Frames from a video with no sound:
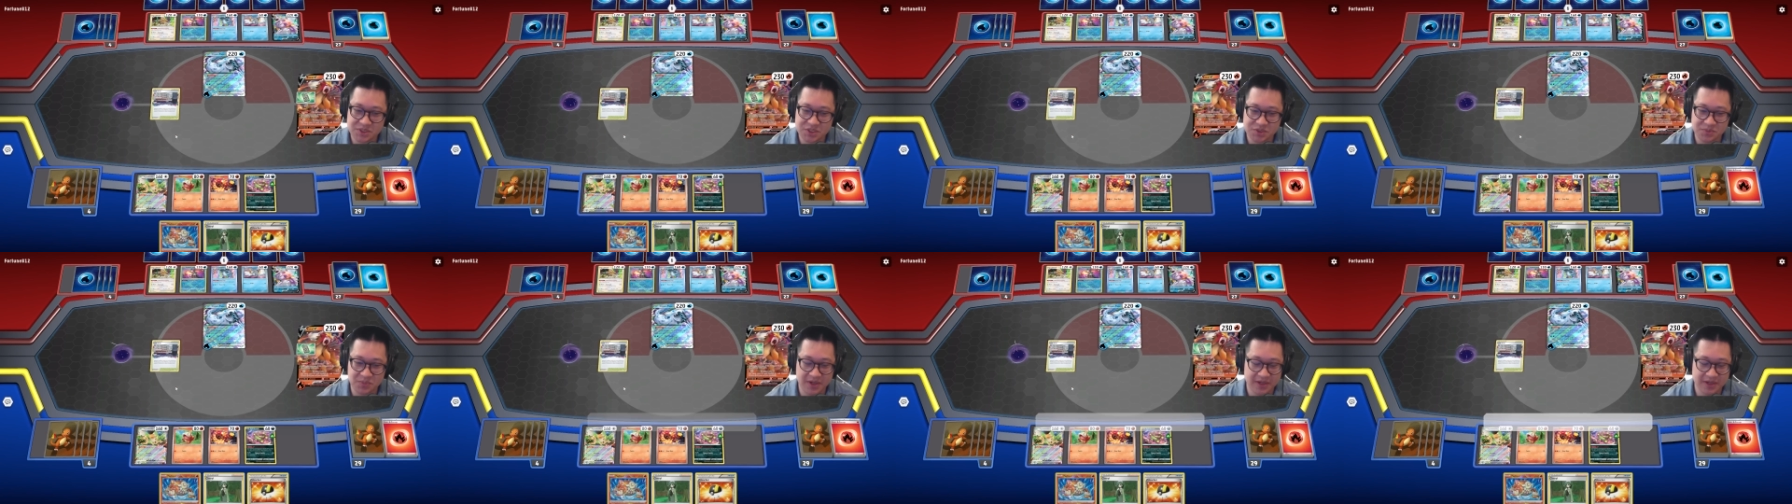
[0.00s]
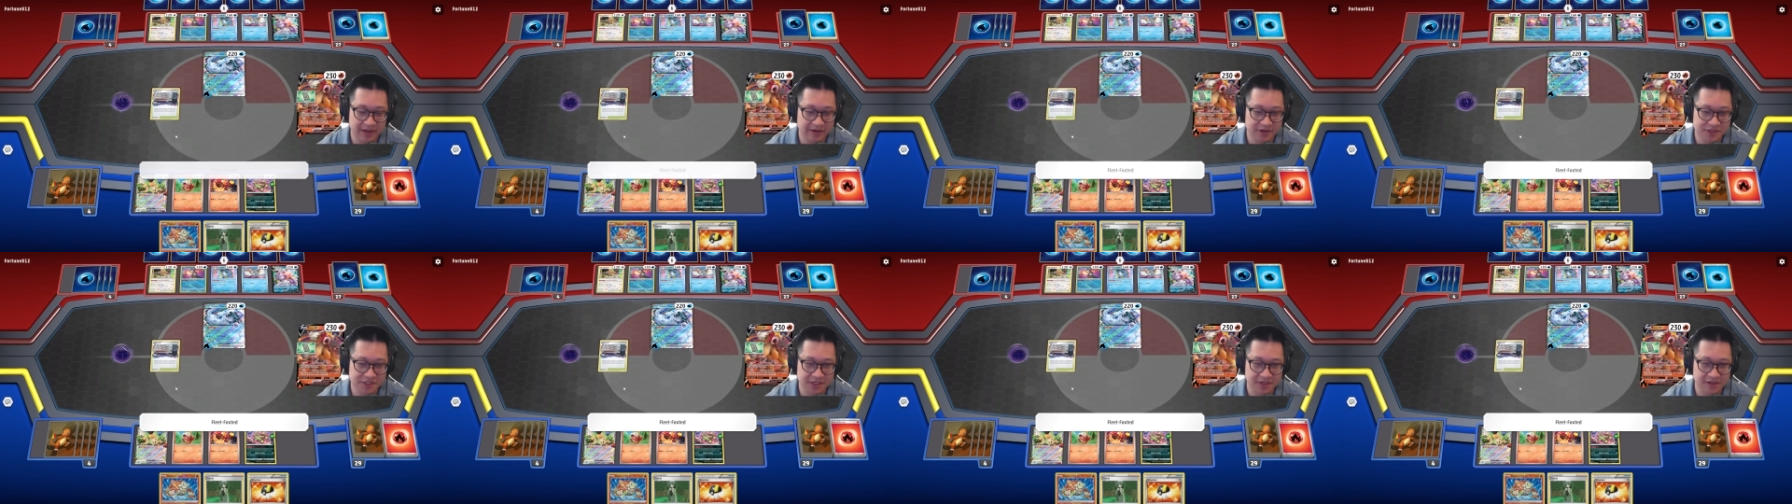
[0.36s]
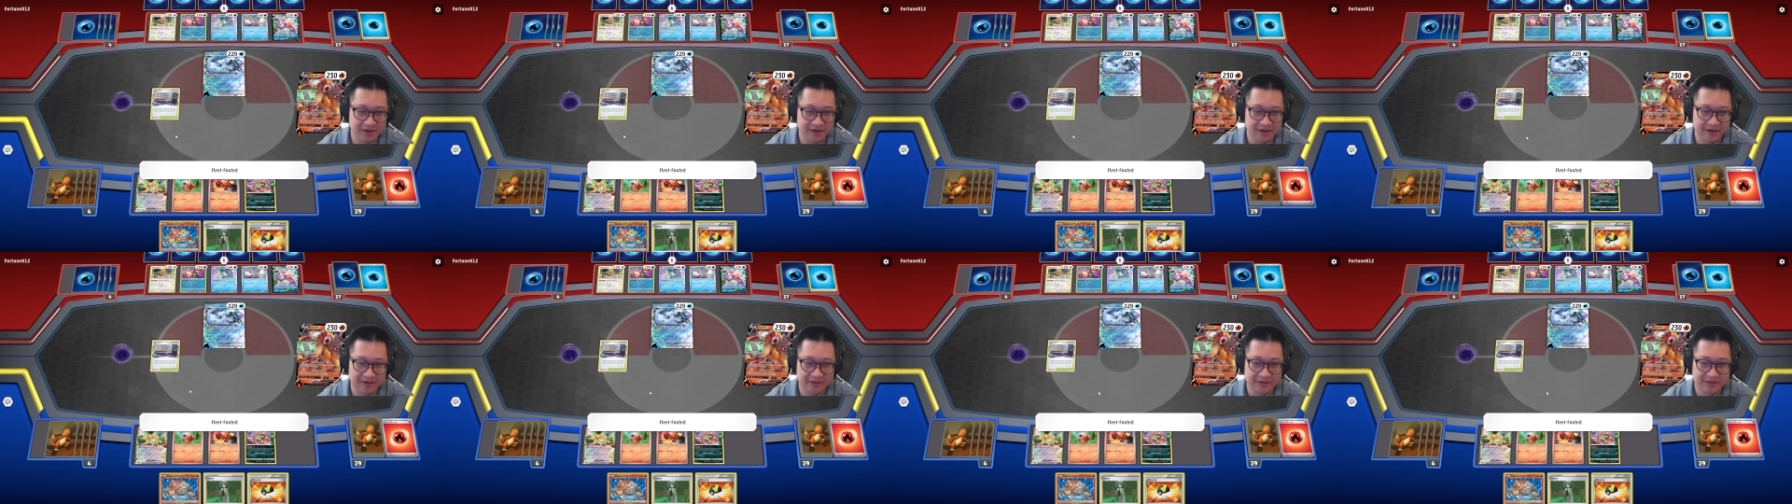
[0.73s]
making a
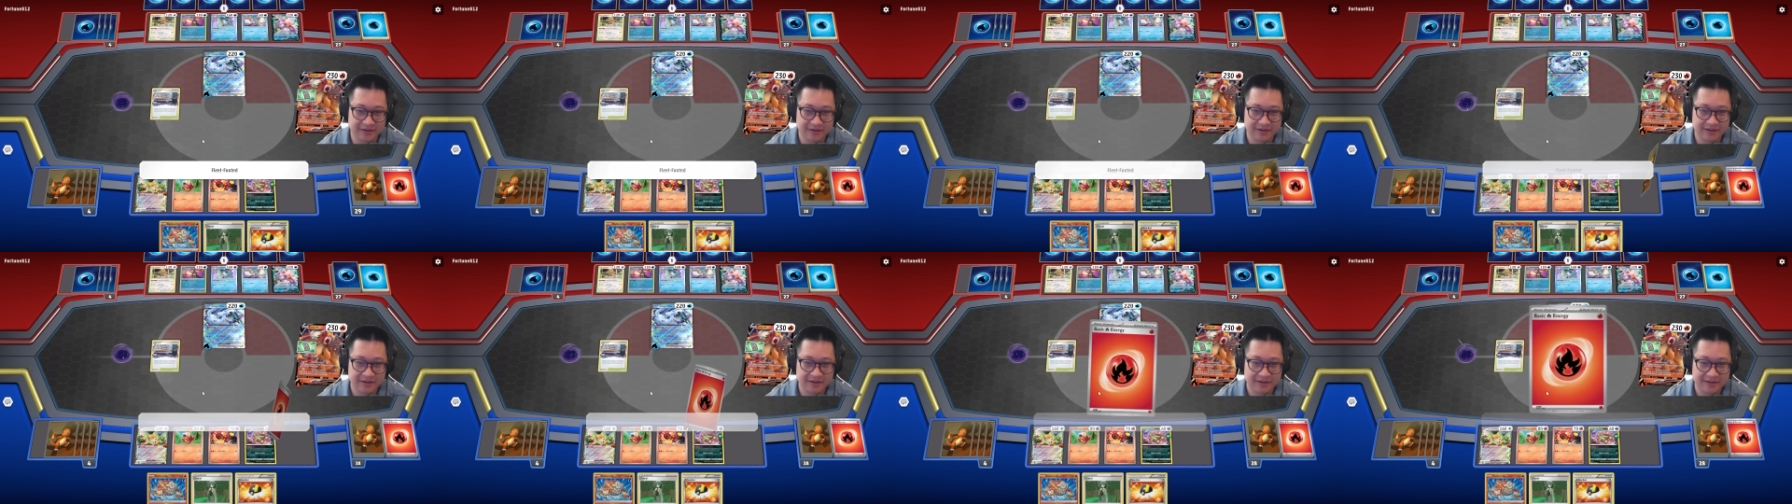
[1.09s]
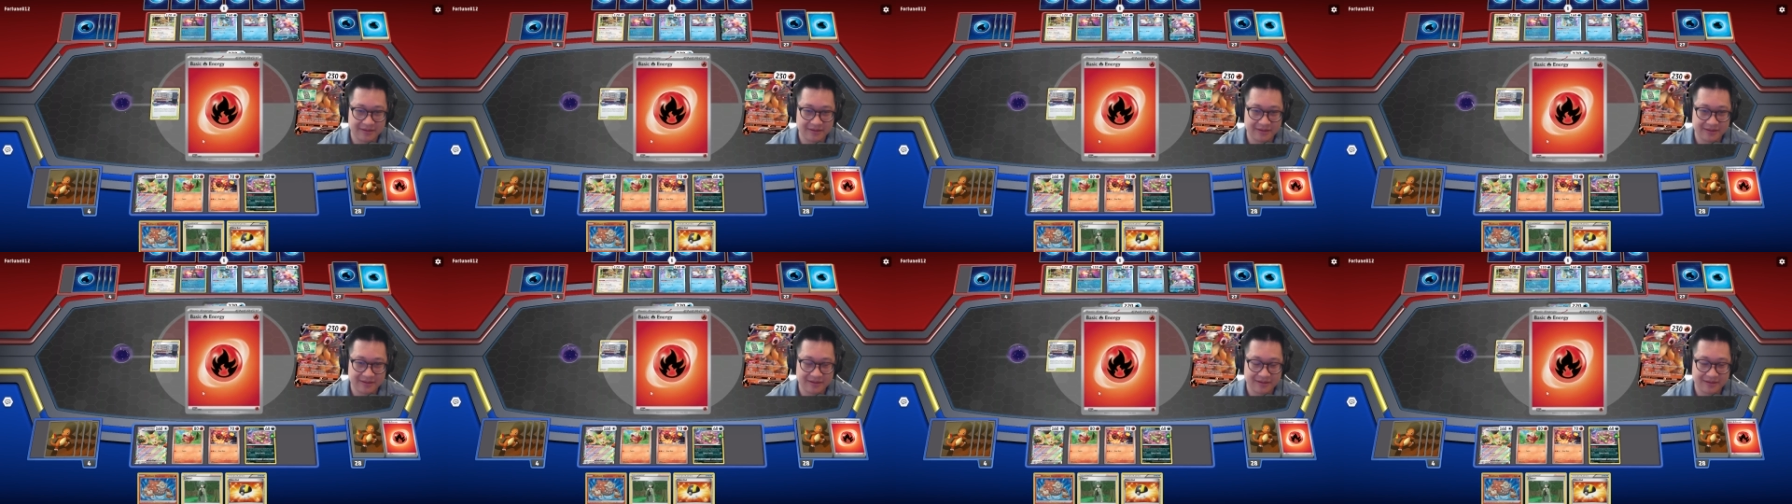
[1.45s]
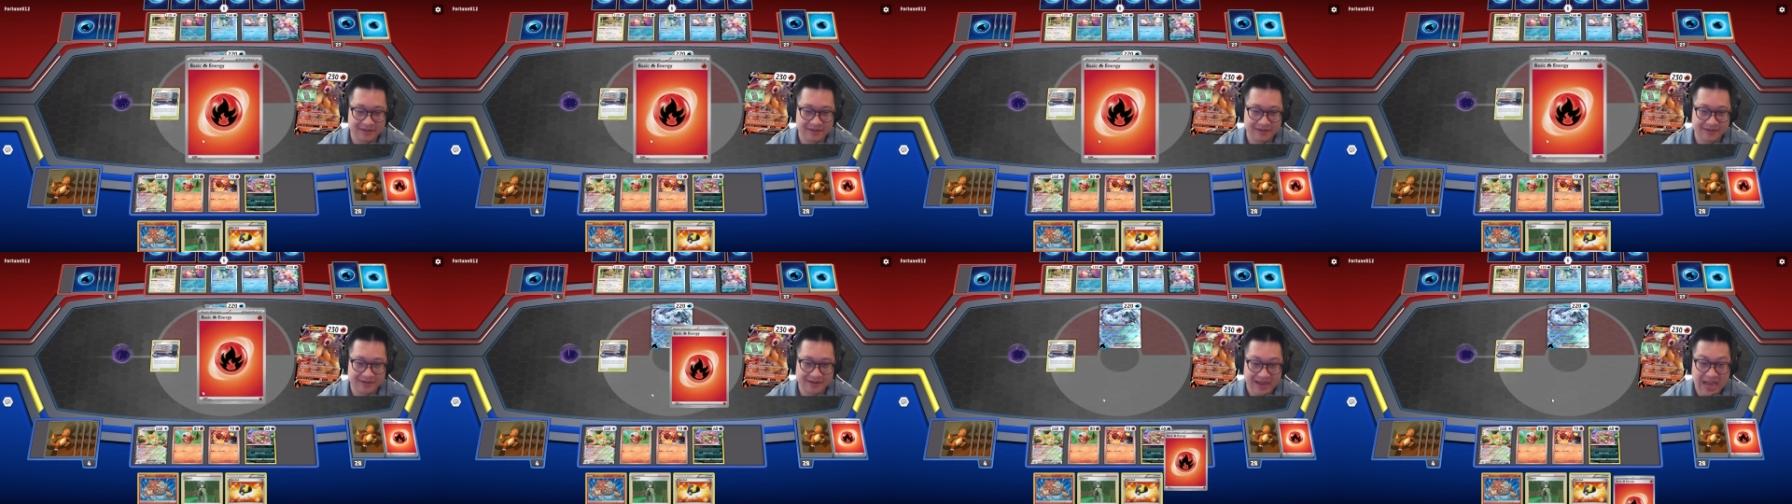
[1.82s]
good way to lead up
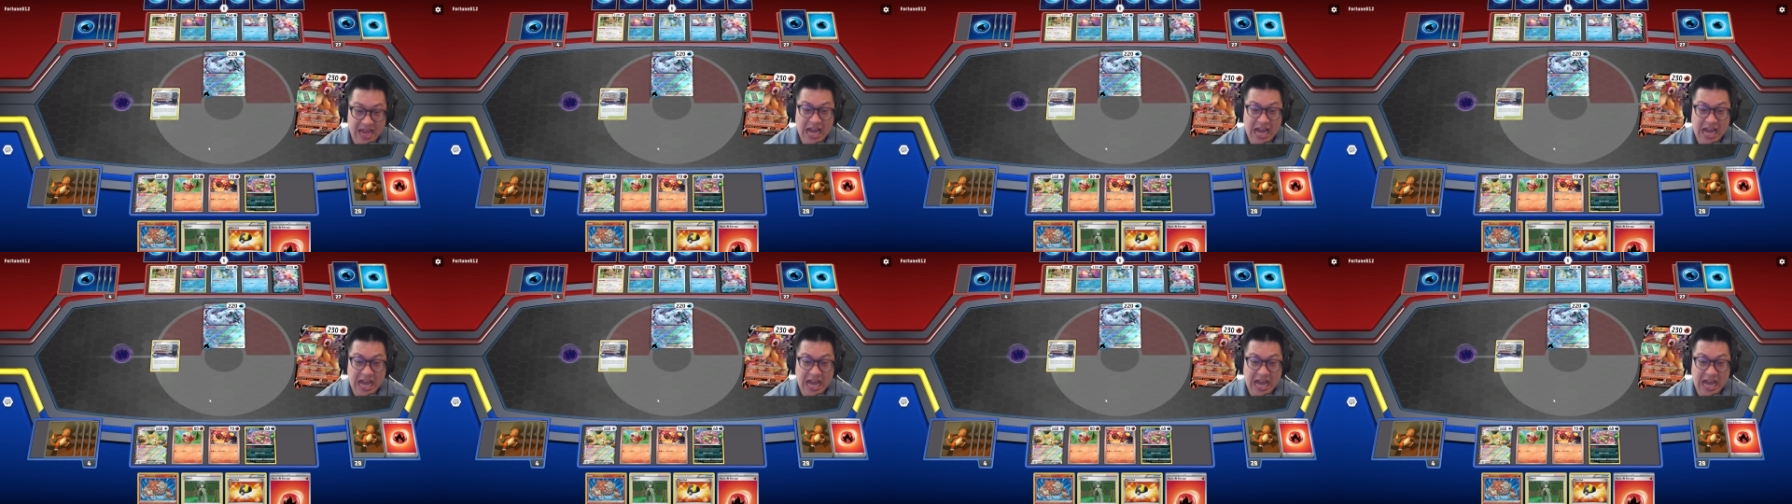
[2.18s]
for